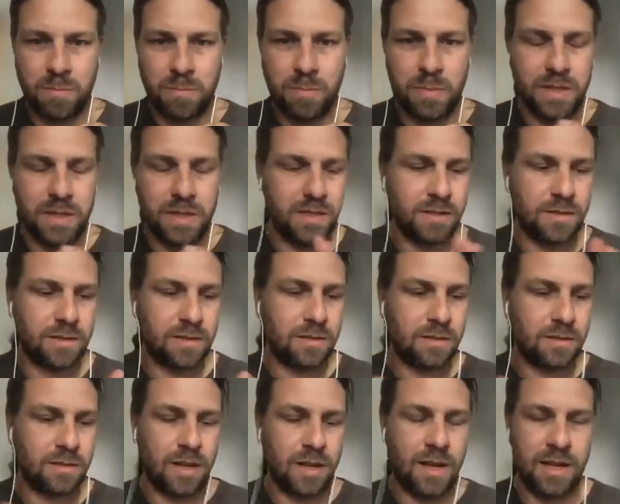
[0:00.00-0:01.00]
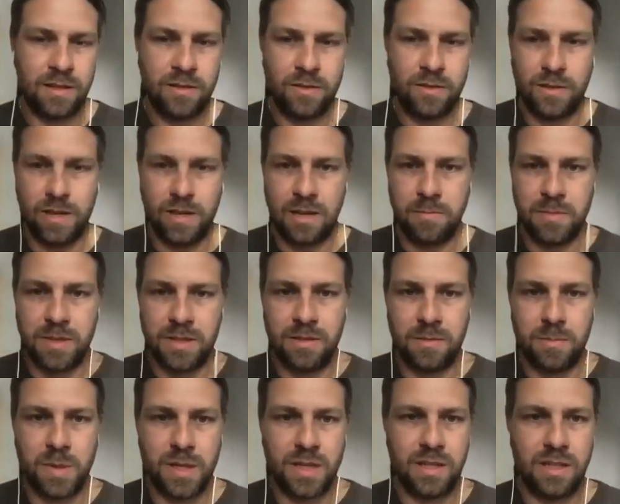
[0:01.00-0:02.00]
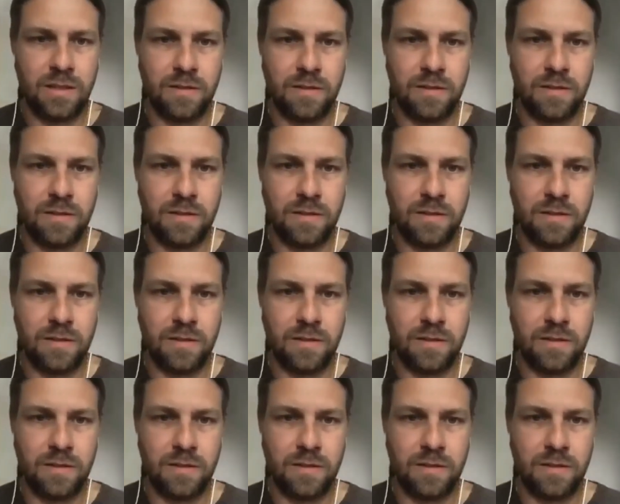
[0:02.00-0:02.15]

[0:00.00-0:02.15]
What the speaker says: Please add your name at the beginning